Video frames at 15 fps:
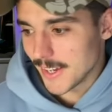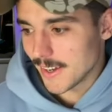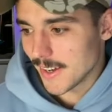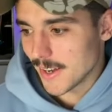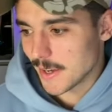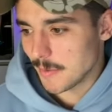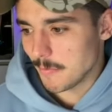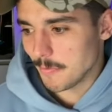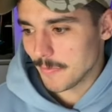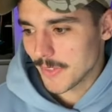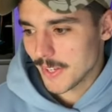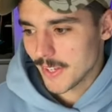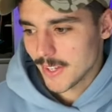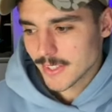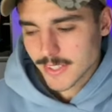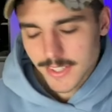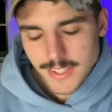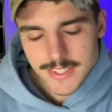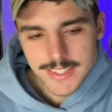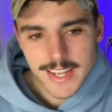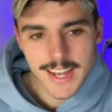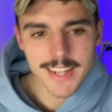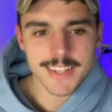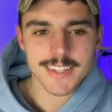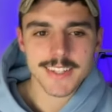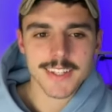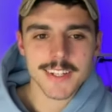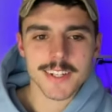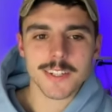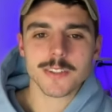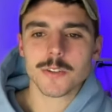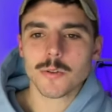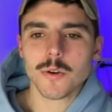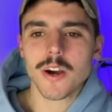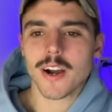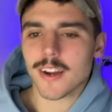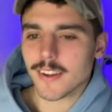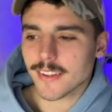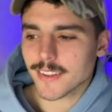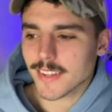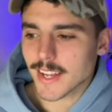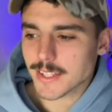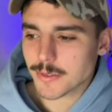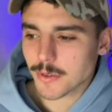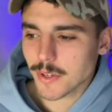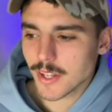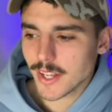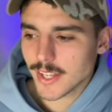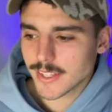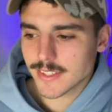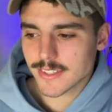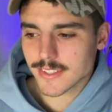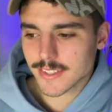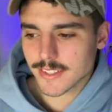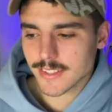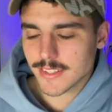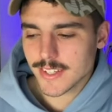Um, so there's that allure. That's what it's.